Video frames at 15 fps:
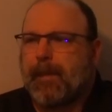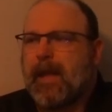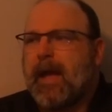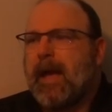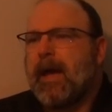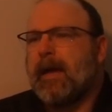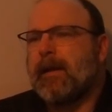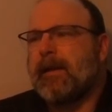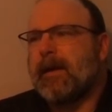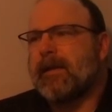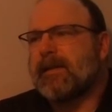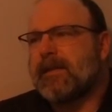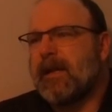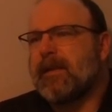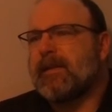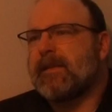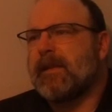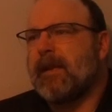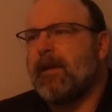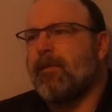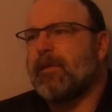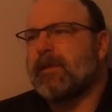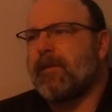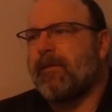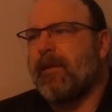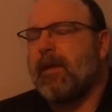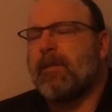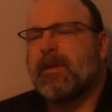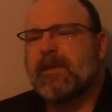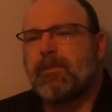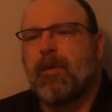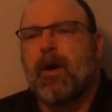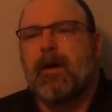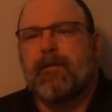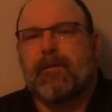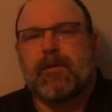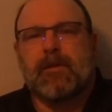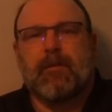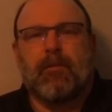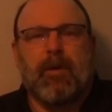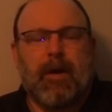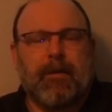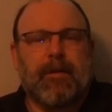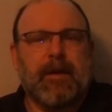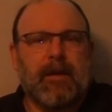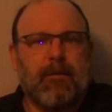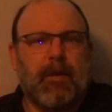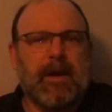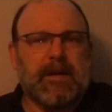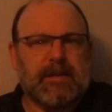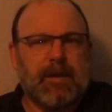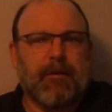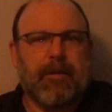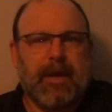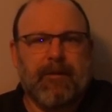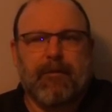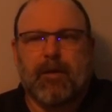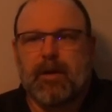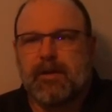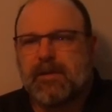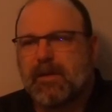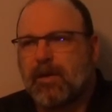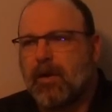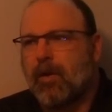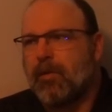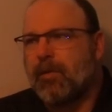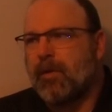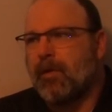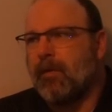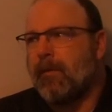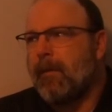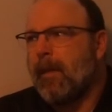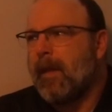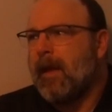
And uh, Sun City was a famous spot for wealthy white South Africans to go to.